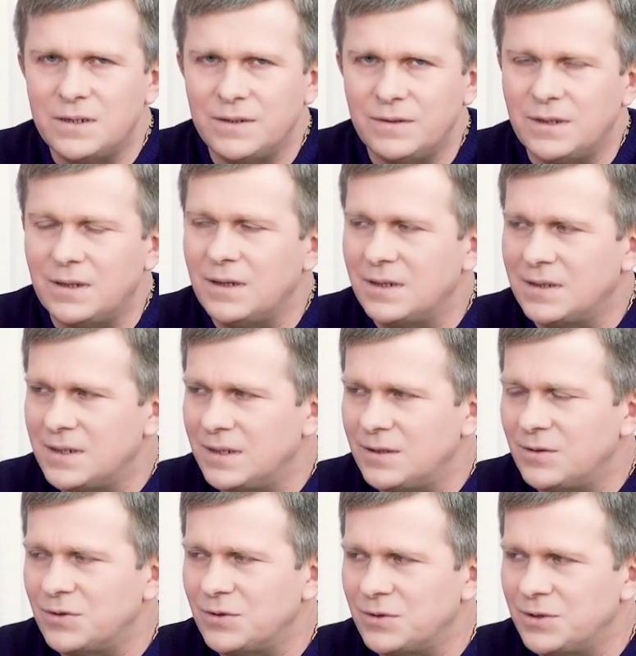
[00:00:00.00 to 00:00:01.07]
exactly
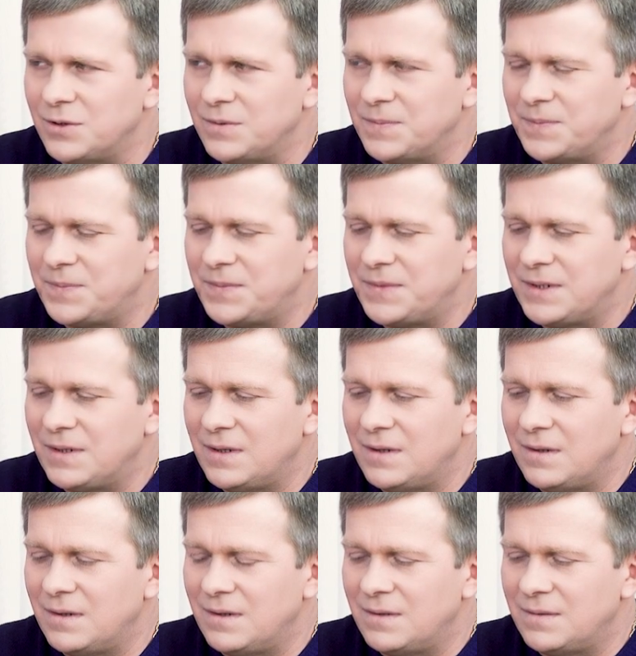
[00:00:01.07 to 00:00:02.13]
about this too.
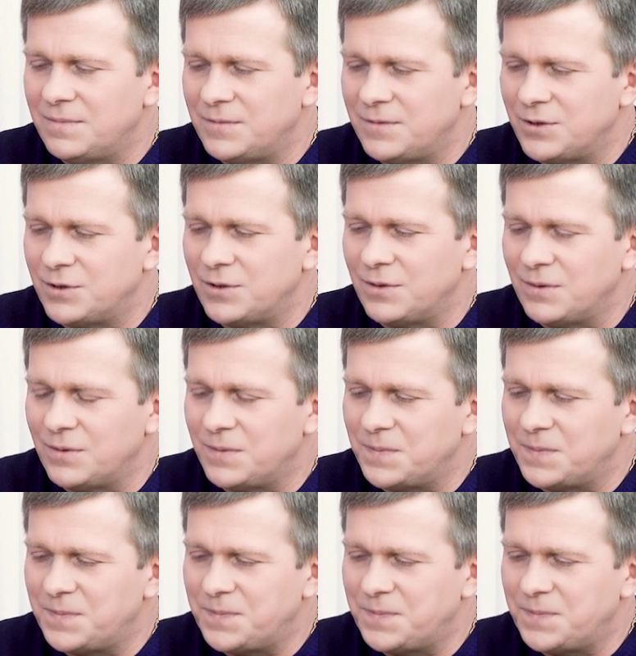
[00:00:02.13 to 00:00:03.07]
That.